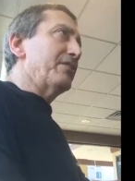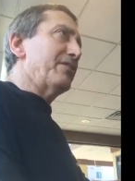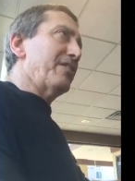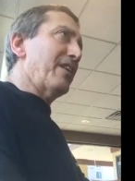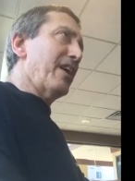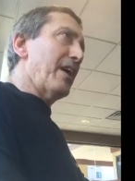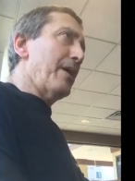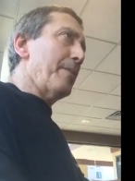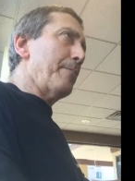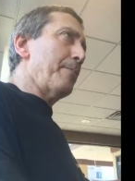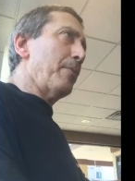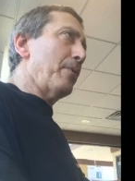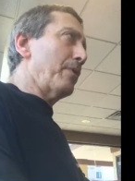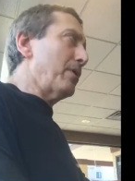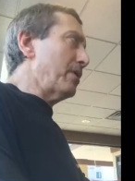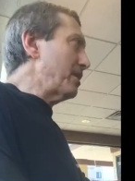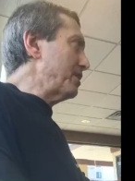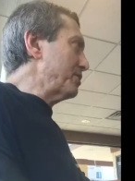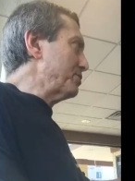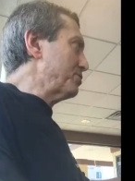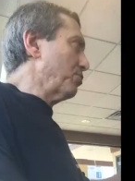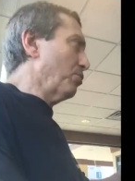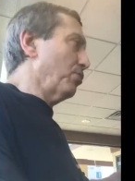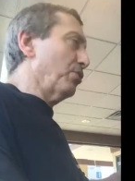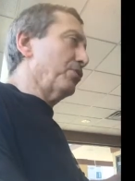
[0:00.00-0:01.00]
Tampa,
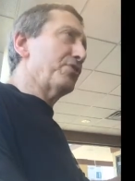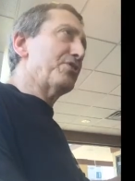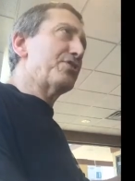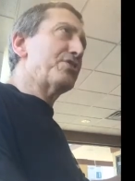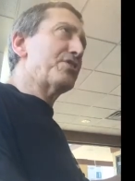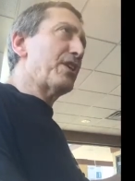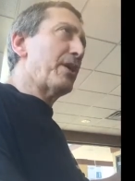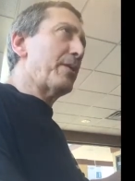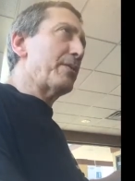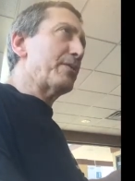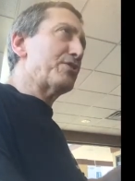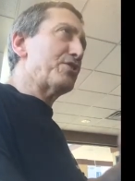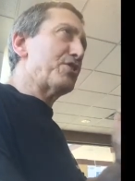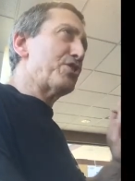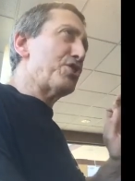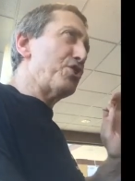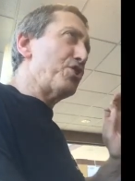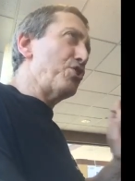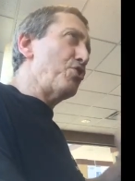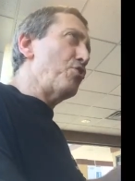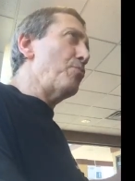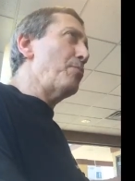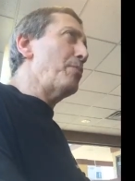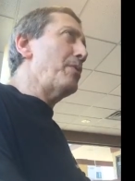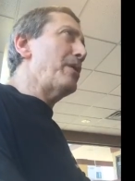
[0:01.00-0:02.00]
it's all the same. It's
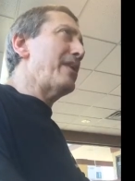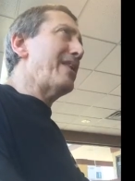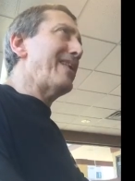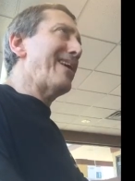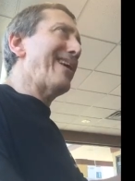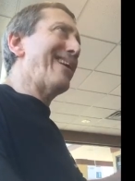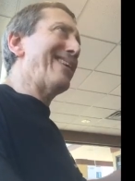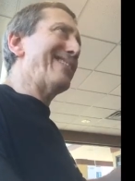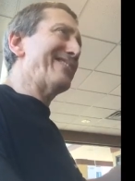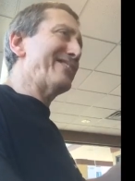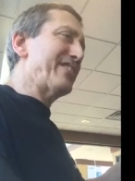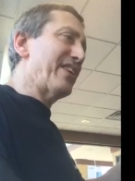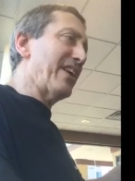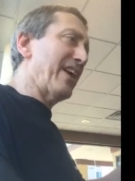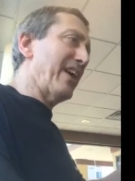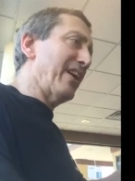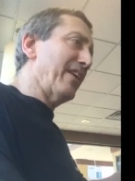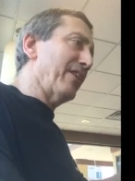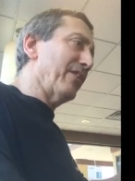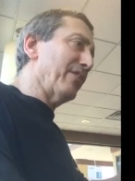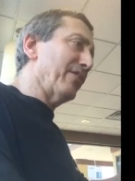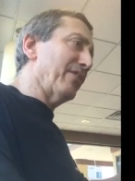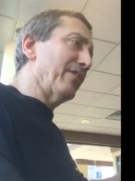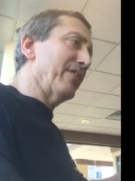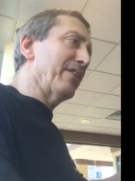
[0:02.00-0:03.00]
humid as
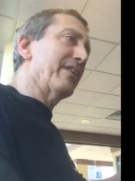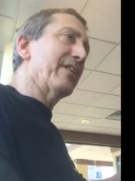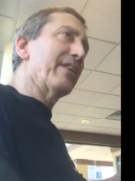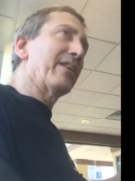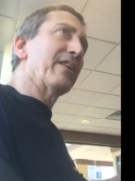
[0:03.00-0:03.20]
hell.